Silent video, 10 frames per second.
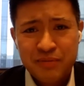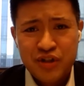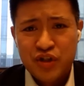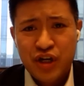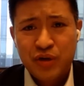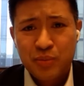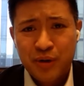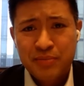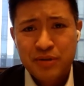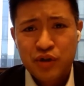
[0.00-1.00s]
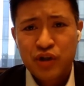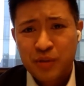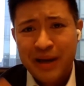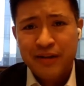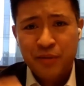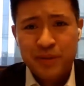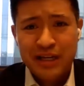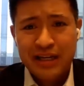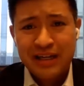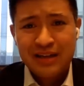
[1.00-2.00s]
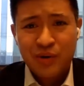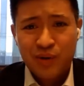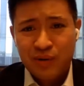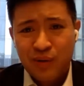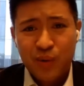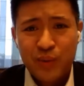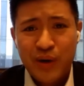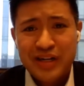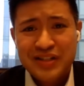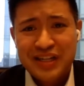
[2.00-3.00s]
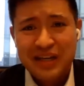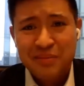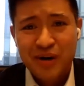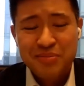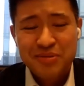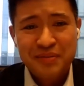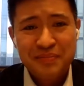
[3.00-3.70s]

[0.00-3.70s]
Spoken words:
Just in general, perhaps good or bad for PE, or wait and see, perhaps.